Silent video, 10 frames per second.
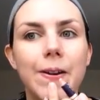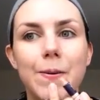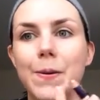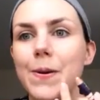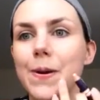You
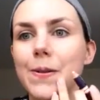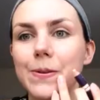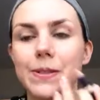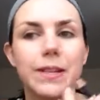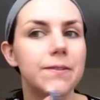wouldn't know there
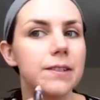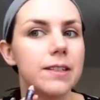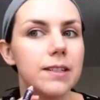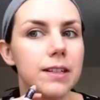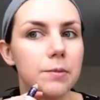was a difference
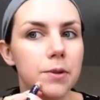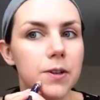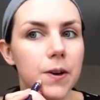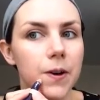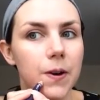in the
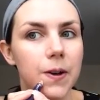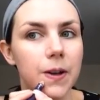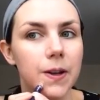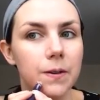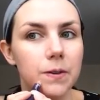temperature.
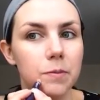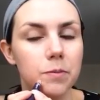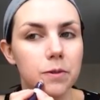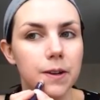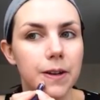It was
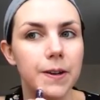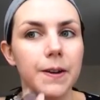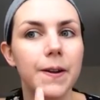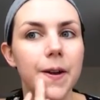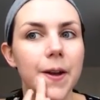brilliant.